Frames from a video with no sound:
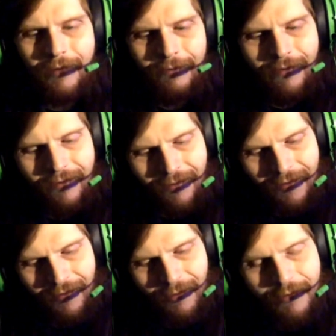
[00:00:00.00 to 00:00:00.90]
I was
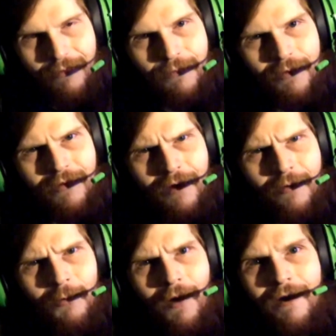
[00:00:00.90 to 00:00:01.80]
a little confused. I don't
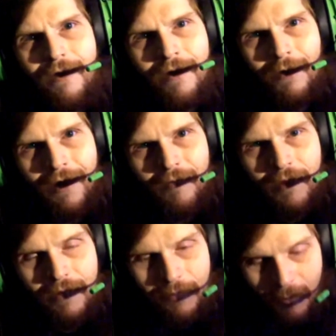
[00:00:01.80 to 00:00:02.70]
know why in the hell I have
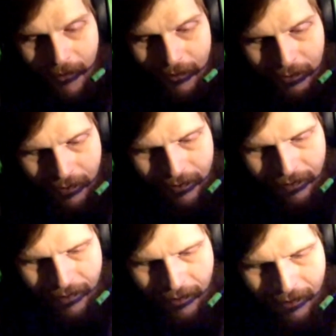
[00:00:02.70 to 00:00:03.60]
Kenny Omega written
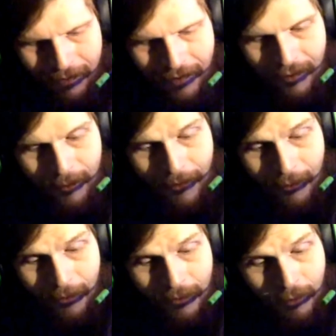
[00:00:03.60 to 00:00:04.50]
down. I have Kenny Omega
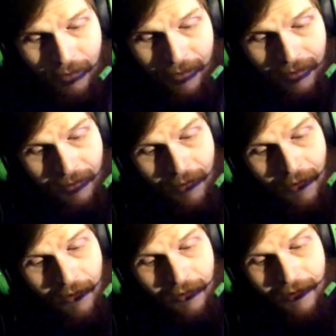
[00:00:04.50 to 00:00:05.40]
on the brain.
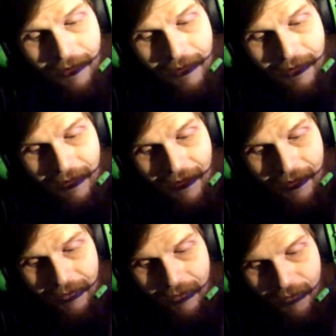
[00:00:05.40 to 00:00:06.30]
Kenny
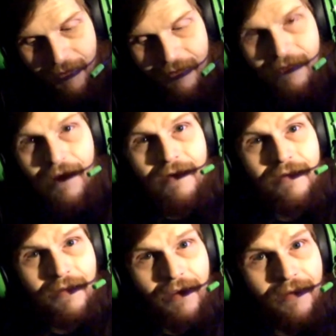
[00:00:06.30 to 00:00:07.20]
King defeated Kenny
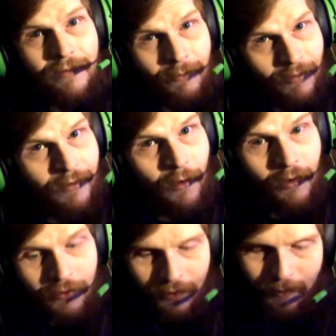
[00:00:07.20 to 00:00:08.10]
Knight in a really
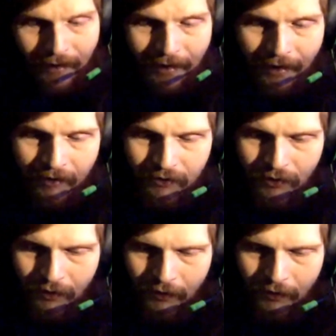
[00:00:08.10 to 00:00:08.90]
awesome match.